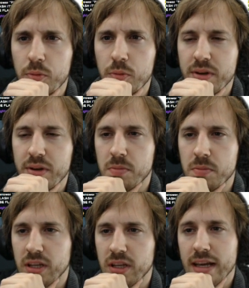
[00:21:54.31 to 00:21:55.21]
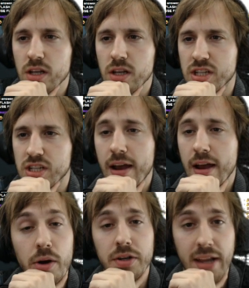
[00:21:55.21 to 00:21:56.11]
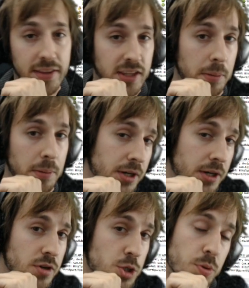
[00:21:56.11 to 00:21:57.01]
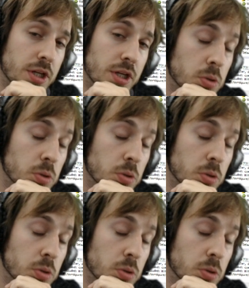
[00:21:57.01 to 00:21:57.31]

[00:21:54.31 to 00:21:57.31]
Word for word: or press something else? I heard that Game Maker is pretty